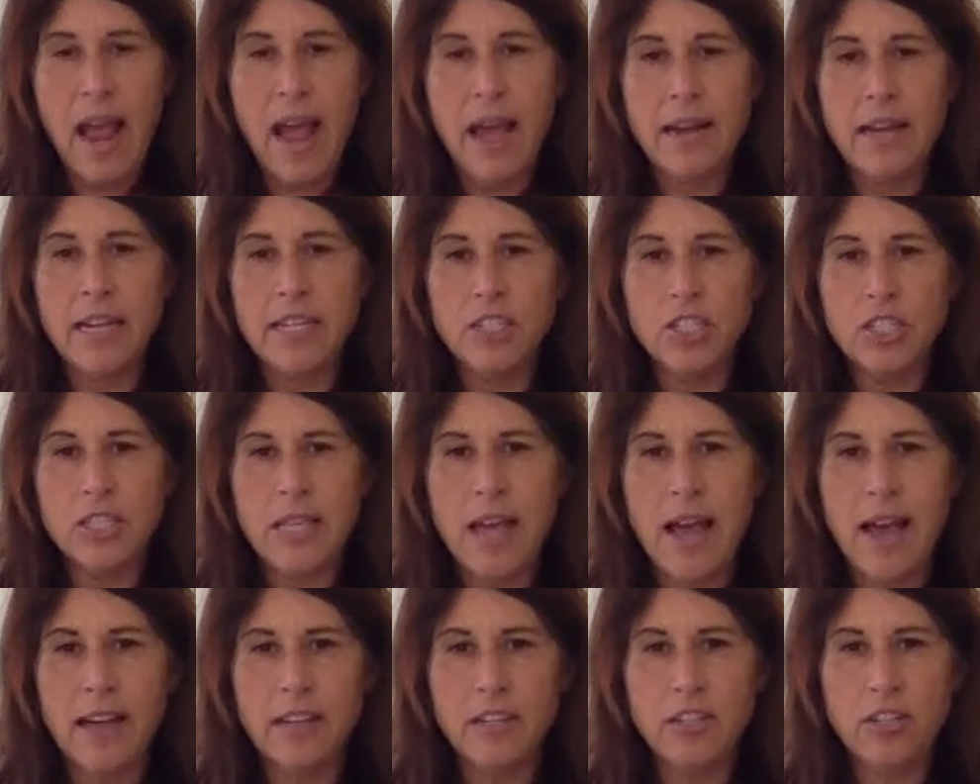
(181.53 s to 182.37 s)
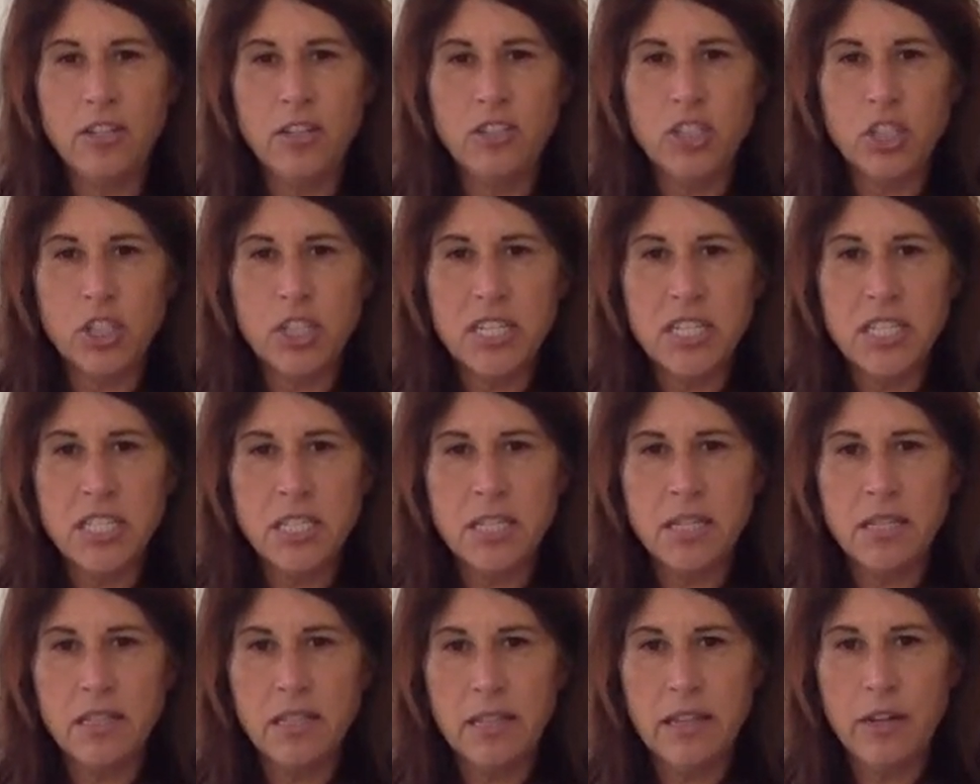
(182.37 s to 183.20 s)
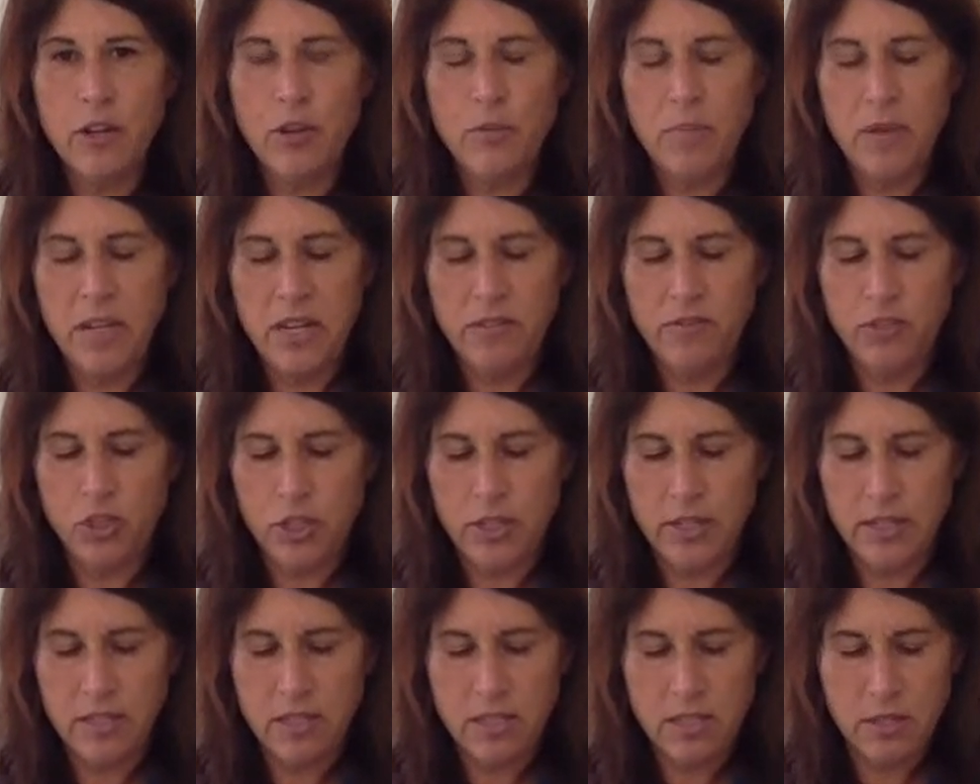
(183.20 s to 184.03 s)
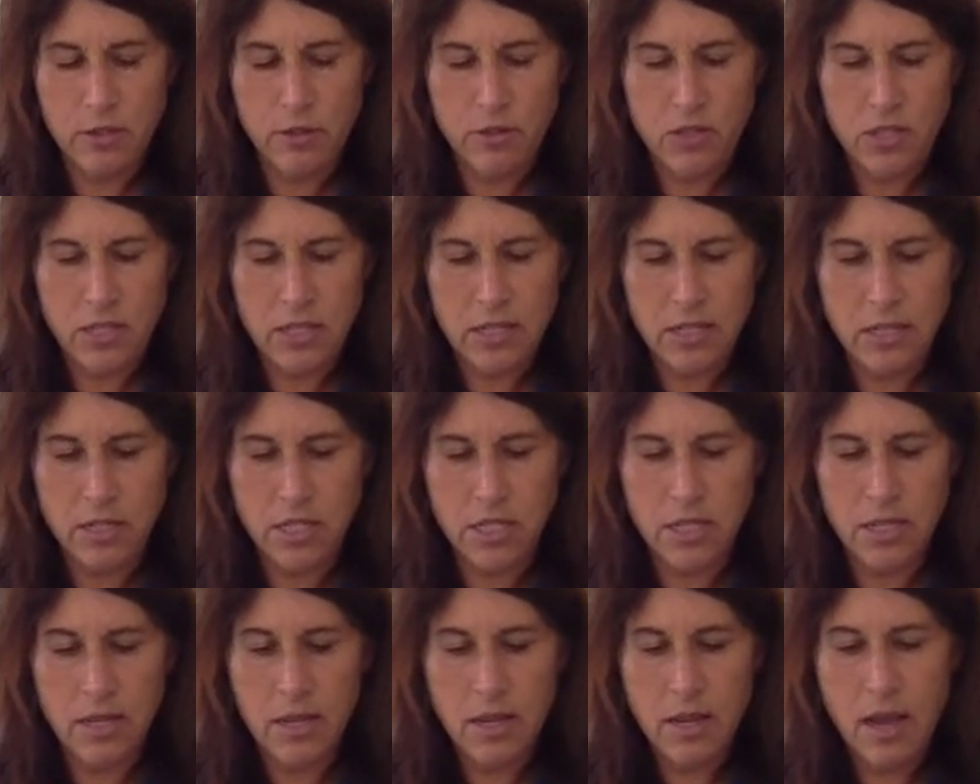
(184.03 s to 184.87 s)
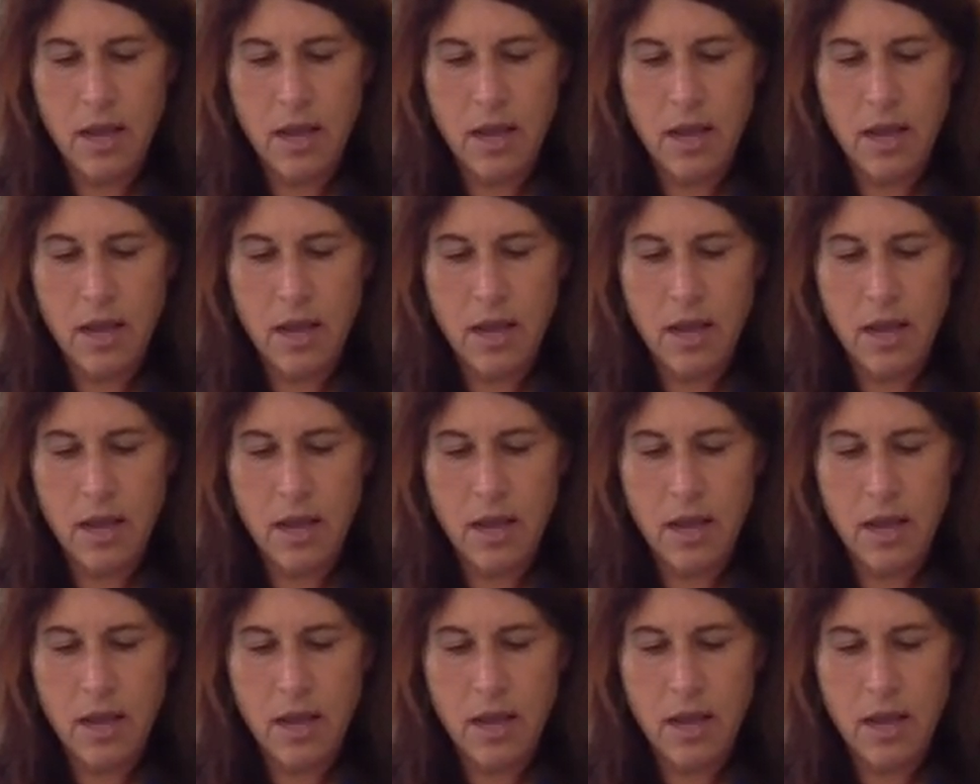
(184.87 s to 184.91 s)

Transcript: and I just add just a little bit of translucent,